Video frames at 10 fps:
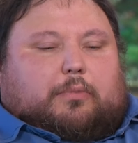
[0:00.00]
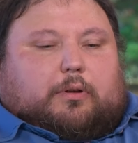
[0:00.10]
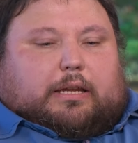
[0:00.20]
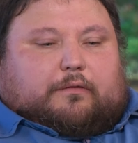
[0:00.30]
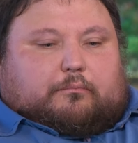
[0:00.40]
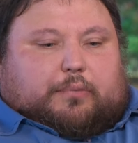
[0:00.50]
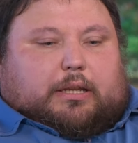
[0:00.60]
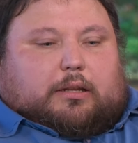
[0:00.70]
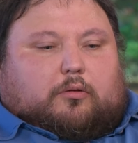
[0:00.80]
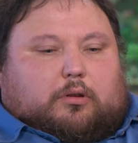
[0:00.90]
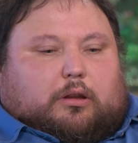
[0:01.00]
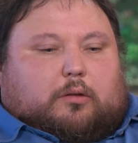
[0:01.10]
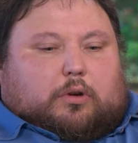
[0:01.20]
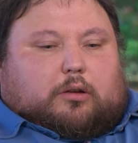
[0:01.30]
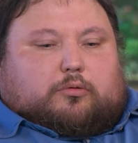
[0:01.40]
But even being
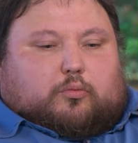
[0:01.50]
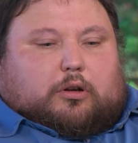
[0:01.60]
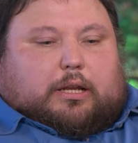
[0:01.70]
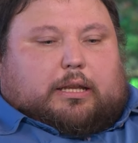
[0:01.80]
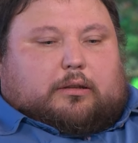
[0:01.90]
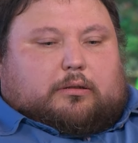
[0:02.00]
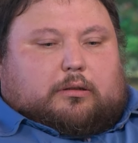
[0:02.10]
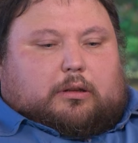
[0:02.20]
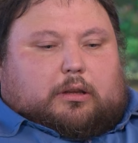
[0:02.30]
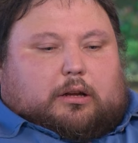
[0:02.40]
like when I was working and